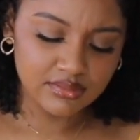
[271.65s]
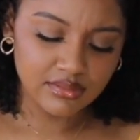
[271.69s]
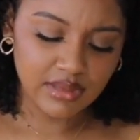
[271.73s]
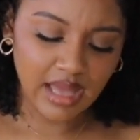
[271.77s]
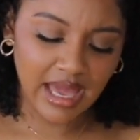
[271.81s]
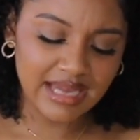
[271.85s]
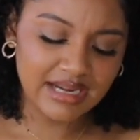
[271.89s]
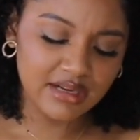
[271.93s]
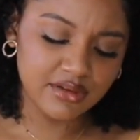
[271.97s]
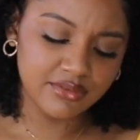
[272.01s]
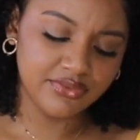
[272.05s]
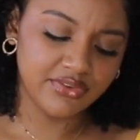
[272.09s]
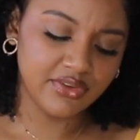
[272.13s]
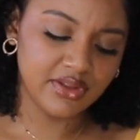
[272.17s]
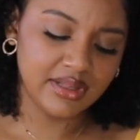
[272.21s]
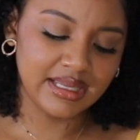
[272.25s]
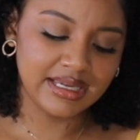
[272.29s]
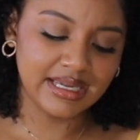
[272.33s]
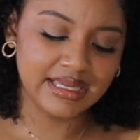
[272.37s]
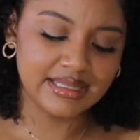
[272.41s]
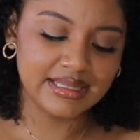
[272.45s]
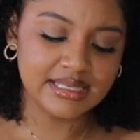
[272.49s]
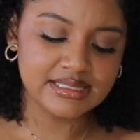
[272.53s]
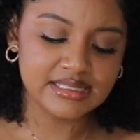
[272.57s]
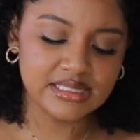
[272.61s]
I didn't feel
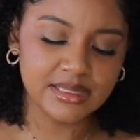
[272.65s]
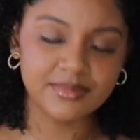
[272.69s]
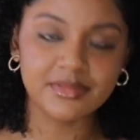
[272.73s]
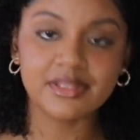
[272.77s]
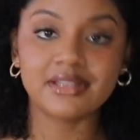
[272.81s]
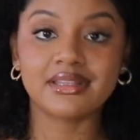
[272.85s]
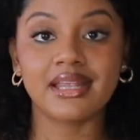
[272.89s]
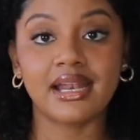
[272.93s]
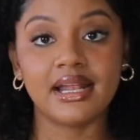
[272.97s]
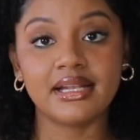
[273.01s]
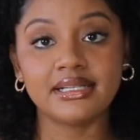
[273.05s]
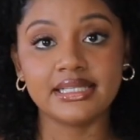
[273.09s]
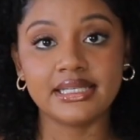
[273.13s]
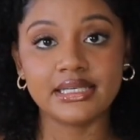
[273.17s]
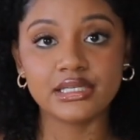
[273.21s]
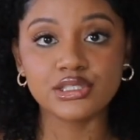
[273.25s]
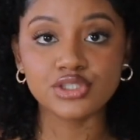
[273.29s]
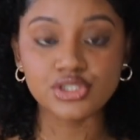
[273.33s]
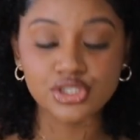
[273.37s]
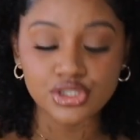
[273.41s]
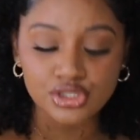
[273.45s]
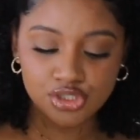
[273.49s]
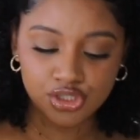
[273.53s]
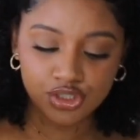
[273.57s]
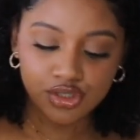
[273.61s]
like that's something that I needed
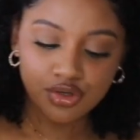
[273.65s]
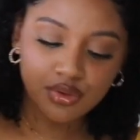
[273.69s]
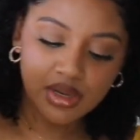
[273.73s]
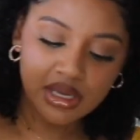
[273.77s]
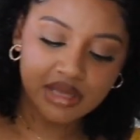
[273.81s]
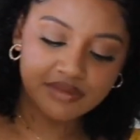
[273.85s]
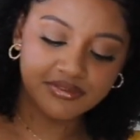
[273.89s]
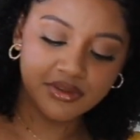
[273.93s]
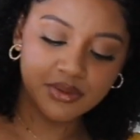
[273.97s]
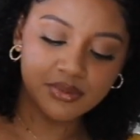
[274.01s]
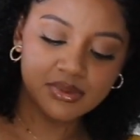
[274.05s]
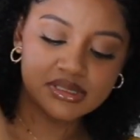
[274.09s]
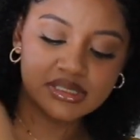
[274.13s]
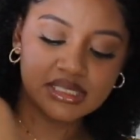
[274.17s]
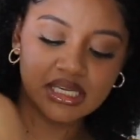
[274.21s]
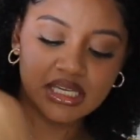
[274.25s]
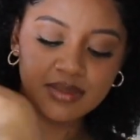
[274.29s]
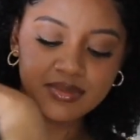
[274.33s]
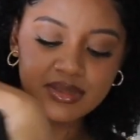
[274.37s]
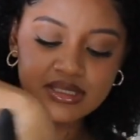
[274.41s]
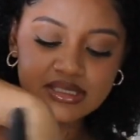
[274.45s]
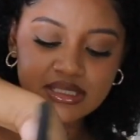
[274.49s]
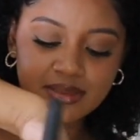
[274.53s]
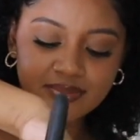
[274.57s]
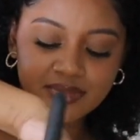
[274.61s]
to do. If it was gonna
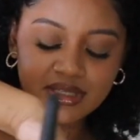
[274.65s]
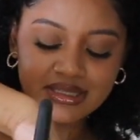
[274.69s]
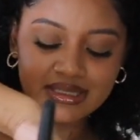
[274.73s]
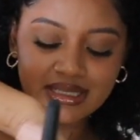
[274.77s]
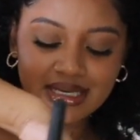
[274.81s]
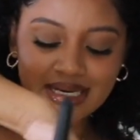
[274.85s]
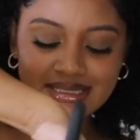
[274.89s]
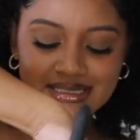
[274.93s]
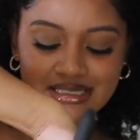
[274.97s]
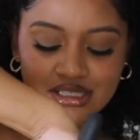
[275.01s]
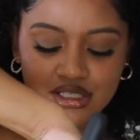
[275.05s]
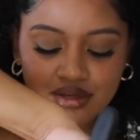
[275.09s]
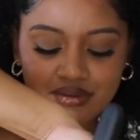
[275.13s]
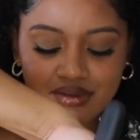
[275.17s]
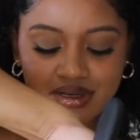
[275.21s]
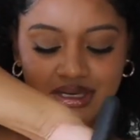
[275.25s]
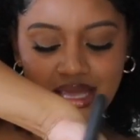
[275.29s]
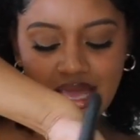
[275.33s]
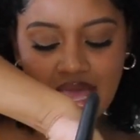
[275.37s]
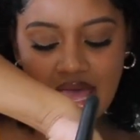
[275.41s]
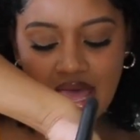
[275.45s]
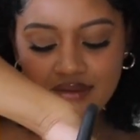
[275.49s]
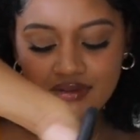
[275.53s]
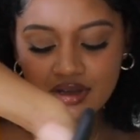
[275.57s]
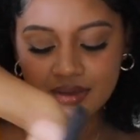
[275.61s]
be something that I didn't already
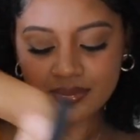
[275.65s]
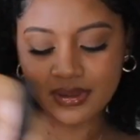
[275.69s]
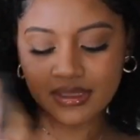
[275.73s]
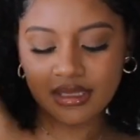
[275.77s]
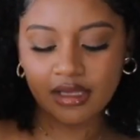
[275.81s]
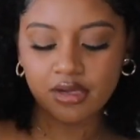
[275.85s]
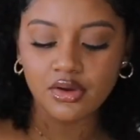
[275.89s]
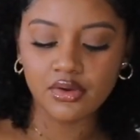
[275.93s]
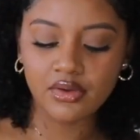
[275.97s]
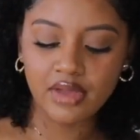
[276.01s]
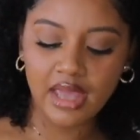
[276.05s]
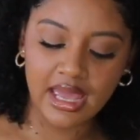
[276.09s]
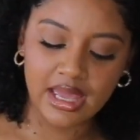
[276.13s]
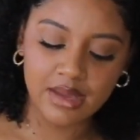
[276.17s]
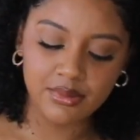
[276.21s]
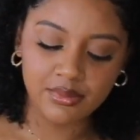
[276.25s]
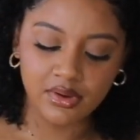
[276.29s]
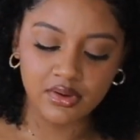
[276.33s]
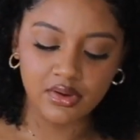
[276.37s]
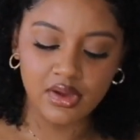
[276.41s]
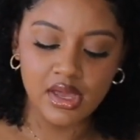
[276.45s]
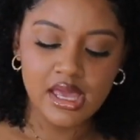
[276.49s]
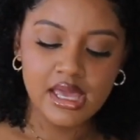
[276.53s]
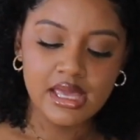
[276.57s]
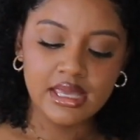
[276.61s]
have, I'd be like, okay,
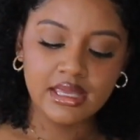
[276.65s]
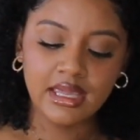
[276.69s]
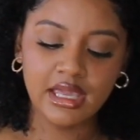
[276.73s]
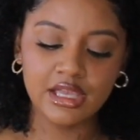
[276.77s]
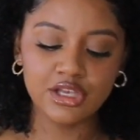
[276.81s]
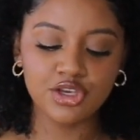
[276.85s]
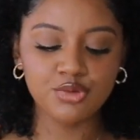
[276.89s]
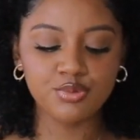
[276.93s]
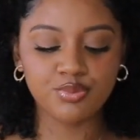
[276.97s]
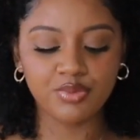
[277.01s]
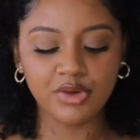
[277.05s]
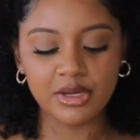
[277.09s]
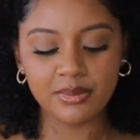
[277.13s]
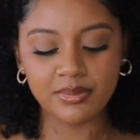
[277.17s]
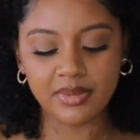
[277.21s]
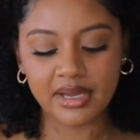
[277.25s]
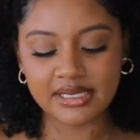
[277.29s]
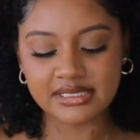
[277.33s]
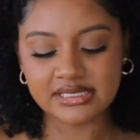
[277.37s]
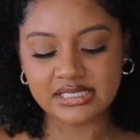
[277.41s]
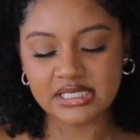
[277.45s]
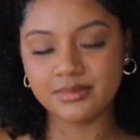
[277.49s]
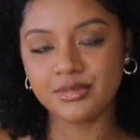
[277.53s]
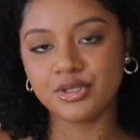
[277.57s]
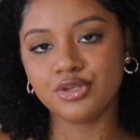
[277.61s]
well, can you bring
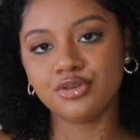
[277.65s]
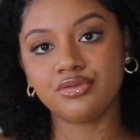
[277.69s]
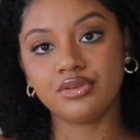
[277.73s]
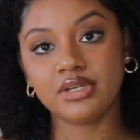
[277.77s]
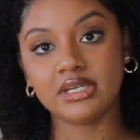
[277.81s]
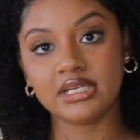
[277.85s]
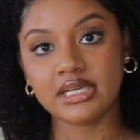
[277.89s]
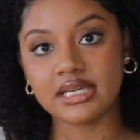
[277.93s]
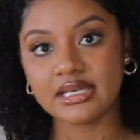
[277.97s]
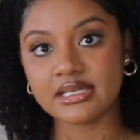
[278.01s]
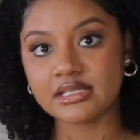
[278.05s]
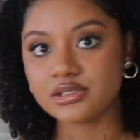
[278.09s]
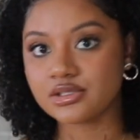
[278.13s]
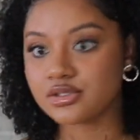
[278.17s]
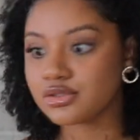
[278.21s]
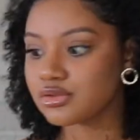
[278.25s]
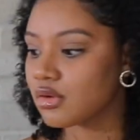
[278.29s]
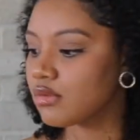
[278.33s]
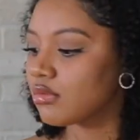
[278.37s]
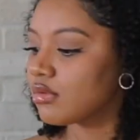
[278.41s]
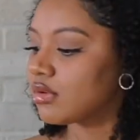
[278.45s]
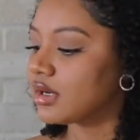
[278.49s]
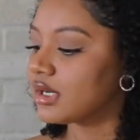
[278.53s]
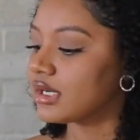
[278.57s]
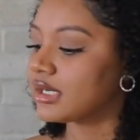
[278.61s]
by some ingredients,
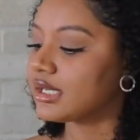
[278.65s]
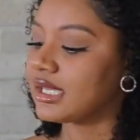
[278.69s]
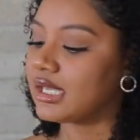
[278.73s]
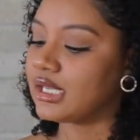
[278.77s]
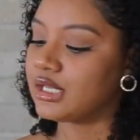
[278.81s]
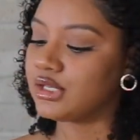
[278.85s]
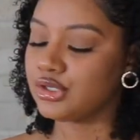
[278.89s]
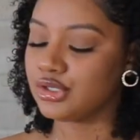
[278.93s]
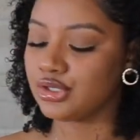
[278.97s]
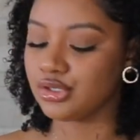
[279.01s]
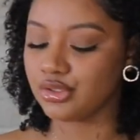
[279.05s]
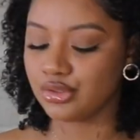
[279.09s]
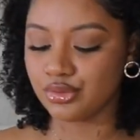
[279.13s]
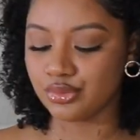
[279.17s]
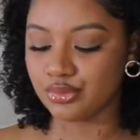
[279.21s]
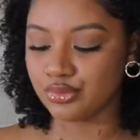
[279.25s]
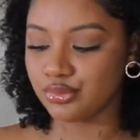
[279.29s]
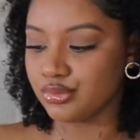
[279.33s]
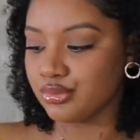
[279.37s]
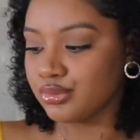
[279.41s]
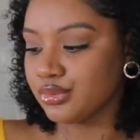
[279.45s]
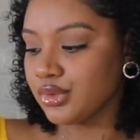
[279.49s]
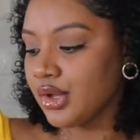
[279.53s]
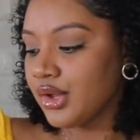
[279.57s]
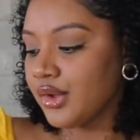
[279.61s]
or can
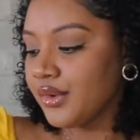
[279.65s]
you,